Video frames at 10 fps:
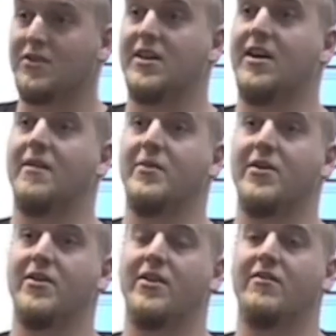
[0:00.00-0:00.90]
say, a
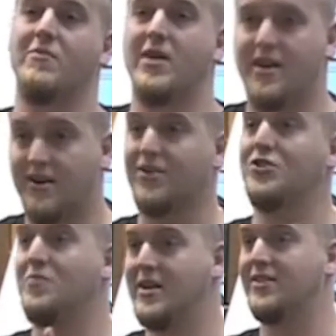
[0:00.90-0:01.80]
period of a minute or
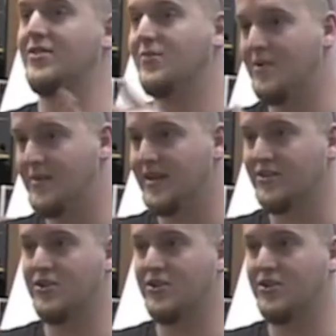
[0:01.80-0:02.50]
2 minutes or 3 minutes,